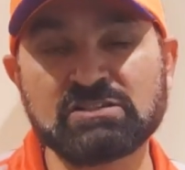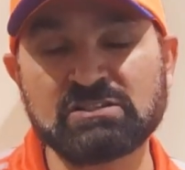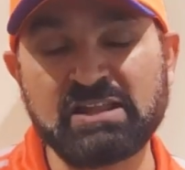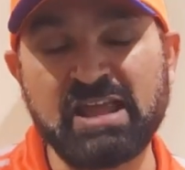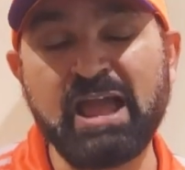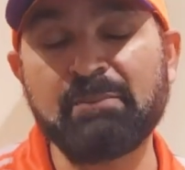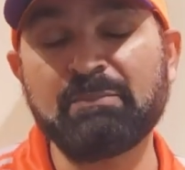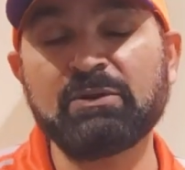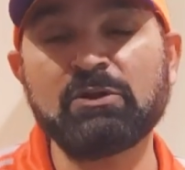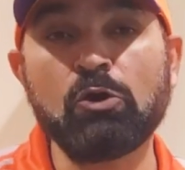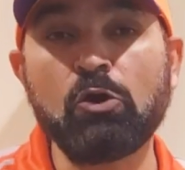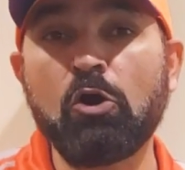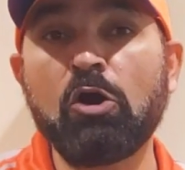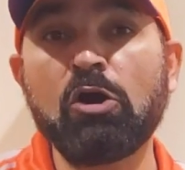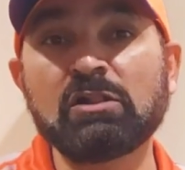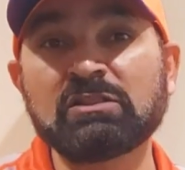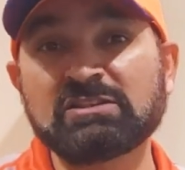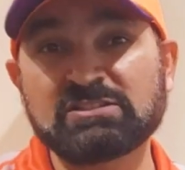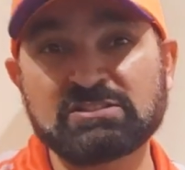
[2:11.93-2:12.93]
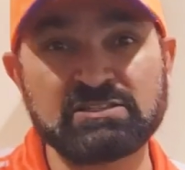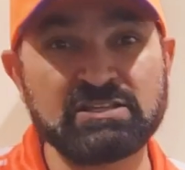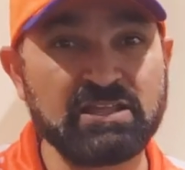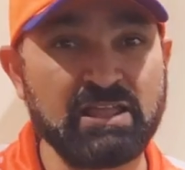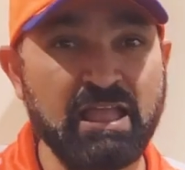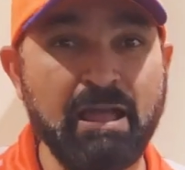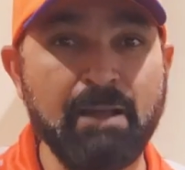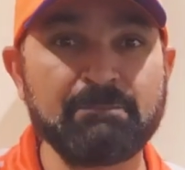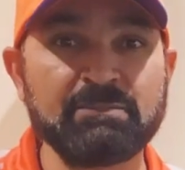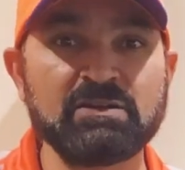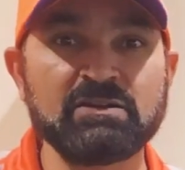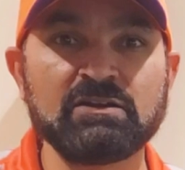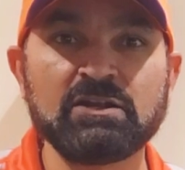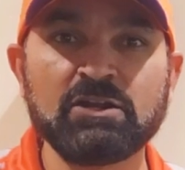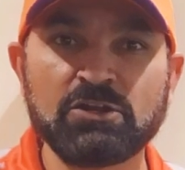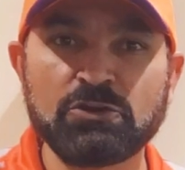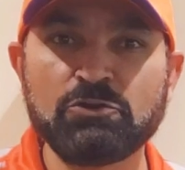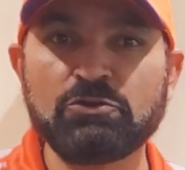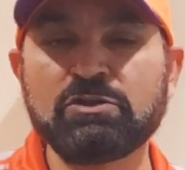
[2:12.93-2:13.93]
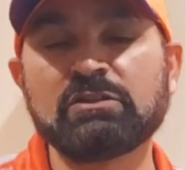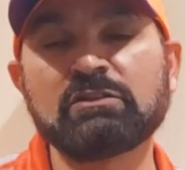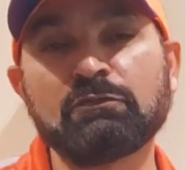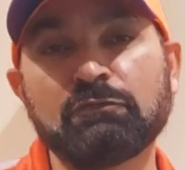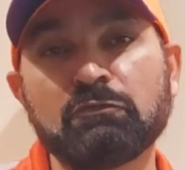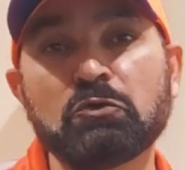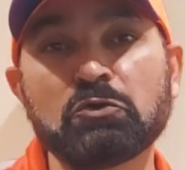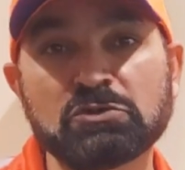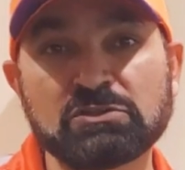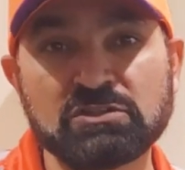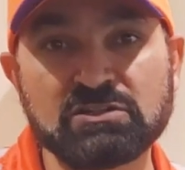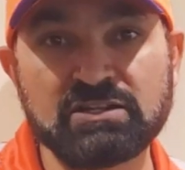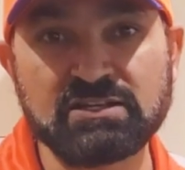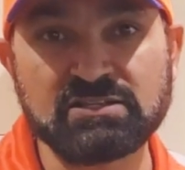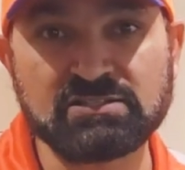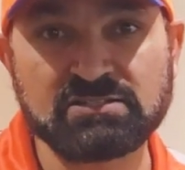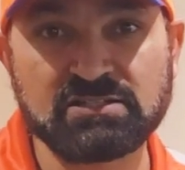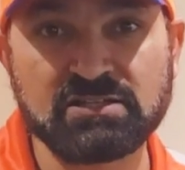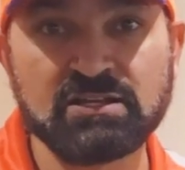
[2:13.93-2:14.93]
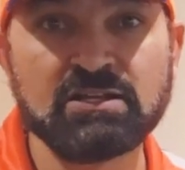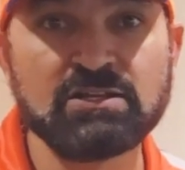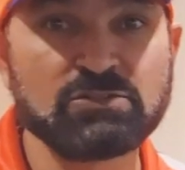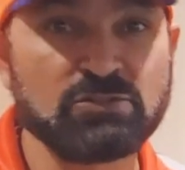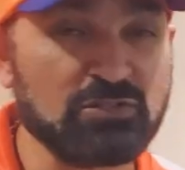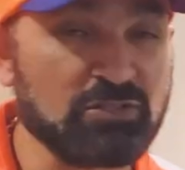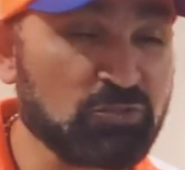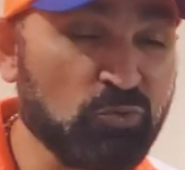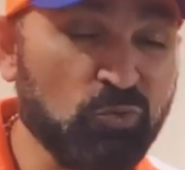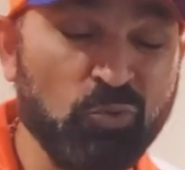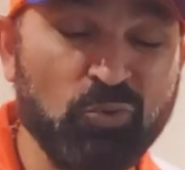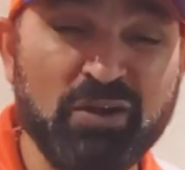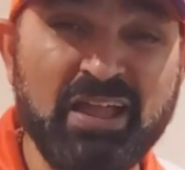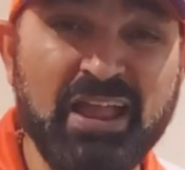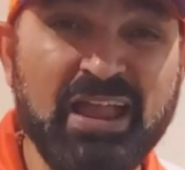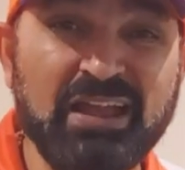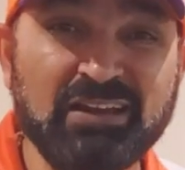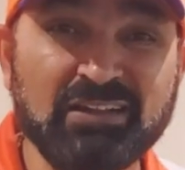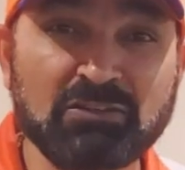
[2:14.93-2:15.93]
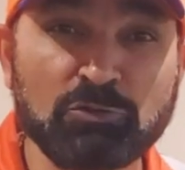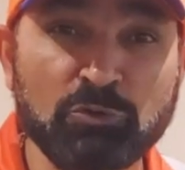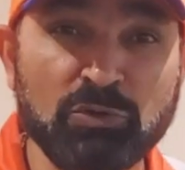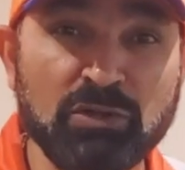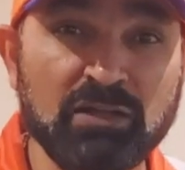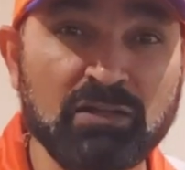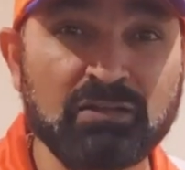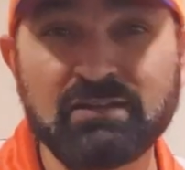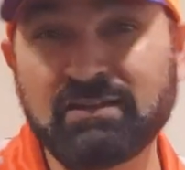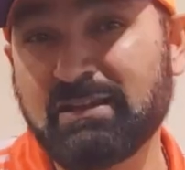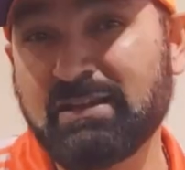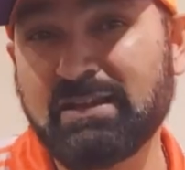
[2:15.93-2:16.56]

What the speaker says: It happened, all this thing happened during the fourth test. So he scored 83.